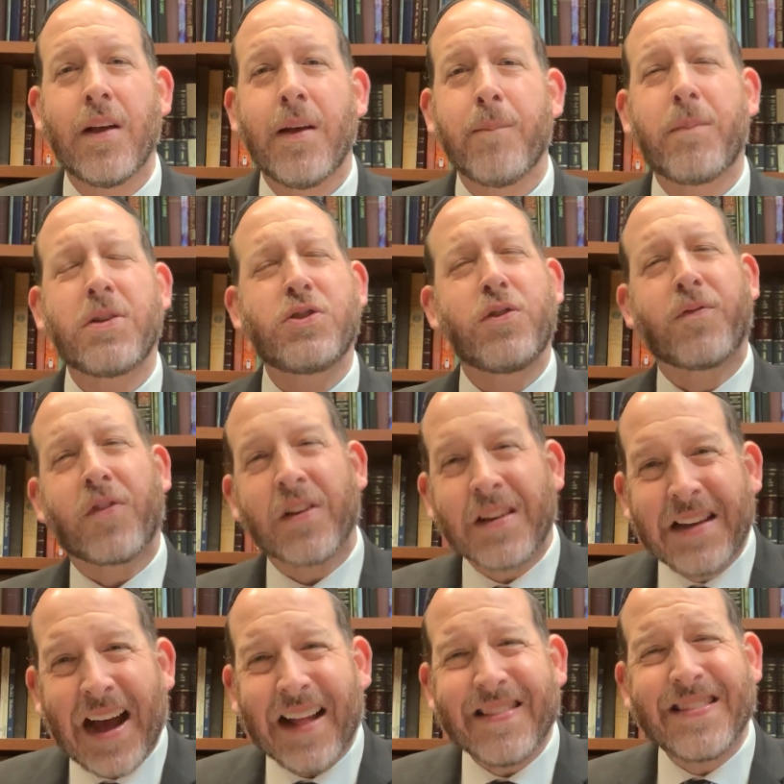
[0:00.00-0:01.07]
but you
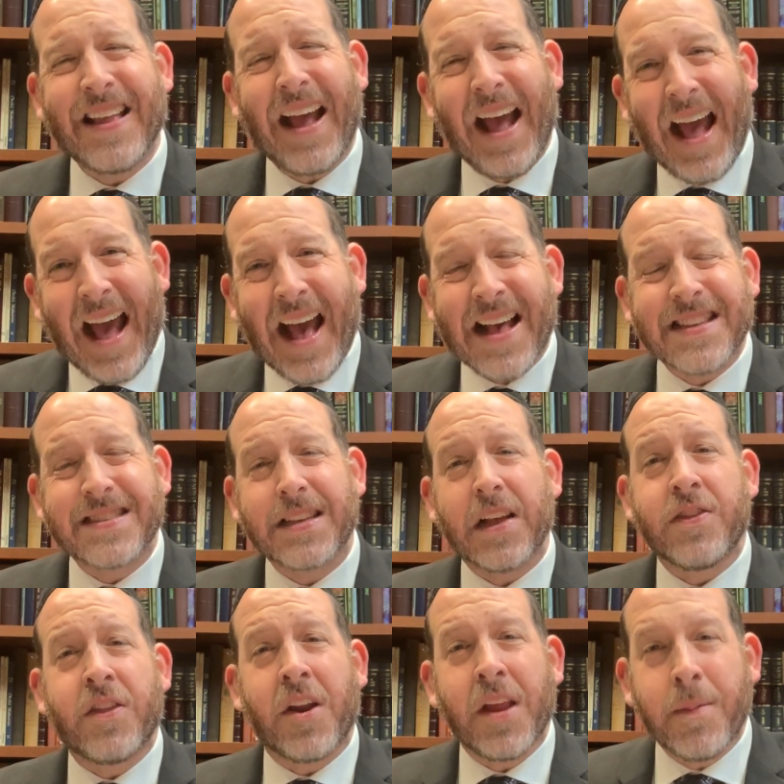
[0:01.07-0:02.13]
forgot to ask
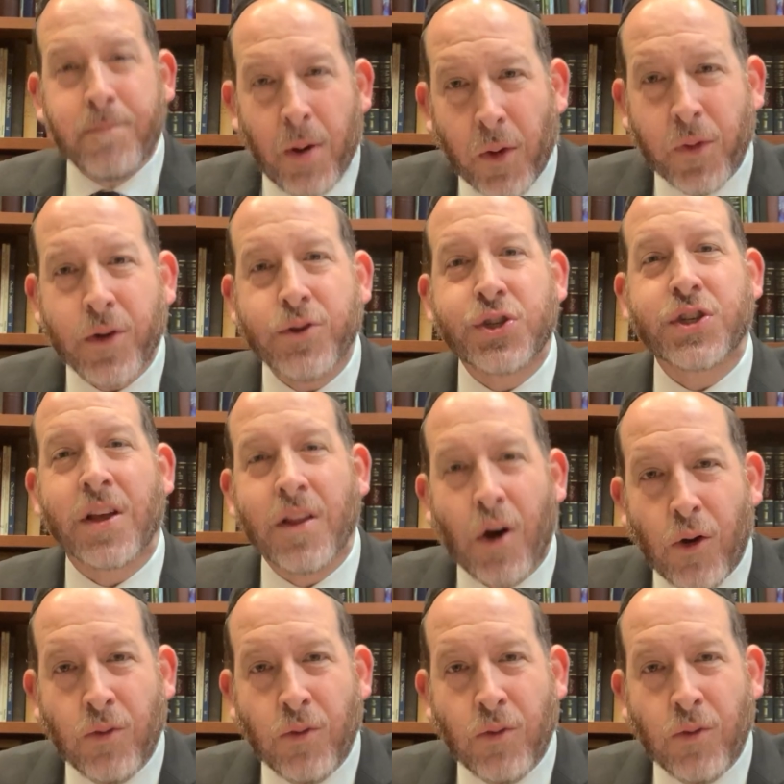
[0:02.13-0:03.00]
the Ribono Shel